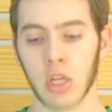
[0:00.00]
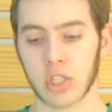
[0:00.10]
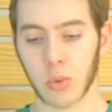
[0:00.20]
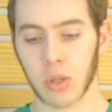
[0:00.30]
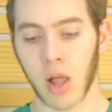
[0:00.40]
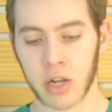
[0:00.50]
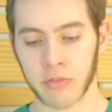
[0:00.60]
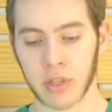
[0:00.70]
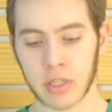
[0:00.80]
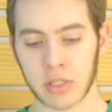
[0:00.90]
So a lot
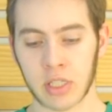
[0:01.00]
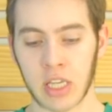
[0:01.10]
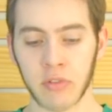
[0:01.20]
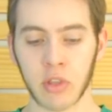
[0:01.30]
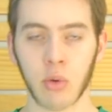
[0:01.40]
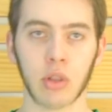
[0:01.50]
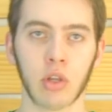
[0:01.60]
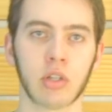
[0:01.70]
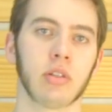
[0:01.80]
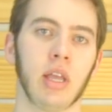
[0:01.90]
of this, even though it
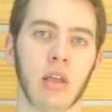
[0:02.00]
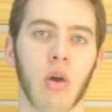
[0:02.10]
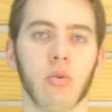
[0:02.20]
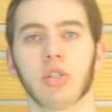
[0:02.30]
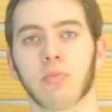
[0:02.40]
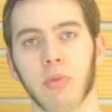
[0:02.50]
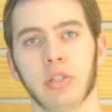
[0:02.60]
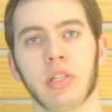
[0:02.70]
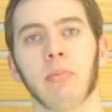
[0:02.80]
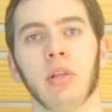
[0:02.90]
looked like, oh, just
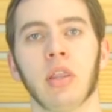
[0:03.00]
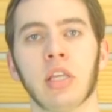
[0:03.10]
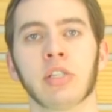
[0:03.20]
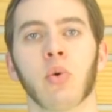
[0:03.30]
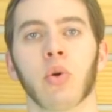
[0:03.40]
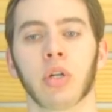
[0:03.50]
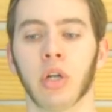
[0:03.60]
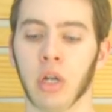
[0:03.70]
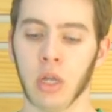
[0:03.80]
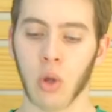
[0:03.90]
assemble it in this order,
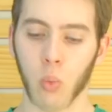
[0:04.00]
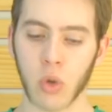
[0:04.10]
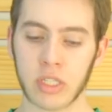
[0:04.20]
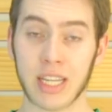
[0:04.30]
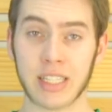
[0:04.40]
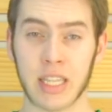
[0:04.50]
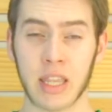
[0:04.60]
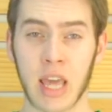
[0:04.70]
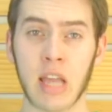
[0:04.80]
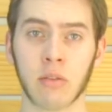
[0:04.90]
once I did
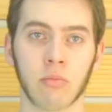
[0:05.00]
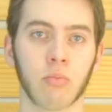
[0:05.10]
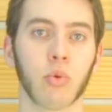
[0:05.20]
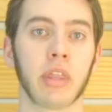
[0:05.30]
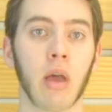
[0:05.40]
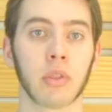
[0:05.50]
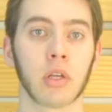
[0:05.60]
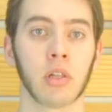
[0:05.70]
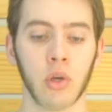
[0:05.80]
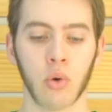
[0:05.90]
that, without the
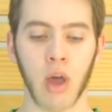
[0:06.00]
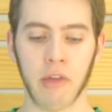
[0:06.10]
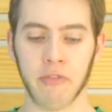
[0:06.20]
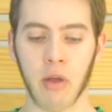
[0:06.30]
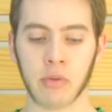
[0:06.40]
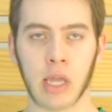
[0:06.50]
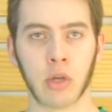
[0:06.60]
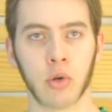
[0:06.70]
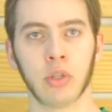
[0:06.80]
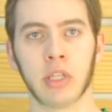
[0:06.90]
glue, I found I
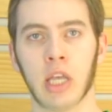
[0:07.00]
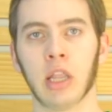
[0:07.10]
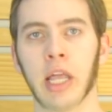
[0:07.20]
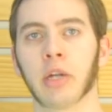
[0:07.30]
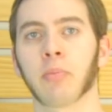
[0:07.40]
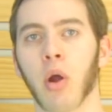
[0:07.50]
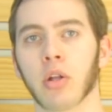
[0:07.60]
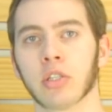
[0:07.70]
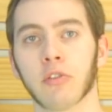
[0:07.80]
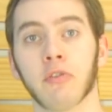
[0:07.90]
couldn't get later
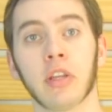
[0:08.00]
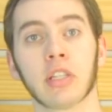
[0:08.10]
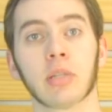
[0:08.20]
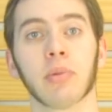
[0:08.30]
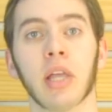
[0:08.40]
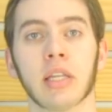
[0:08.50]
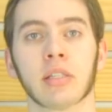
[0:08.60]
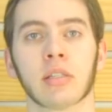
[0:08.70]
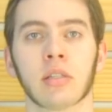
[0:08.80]
parts to fit into place.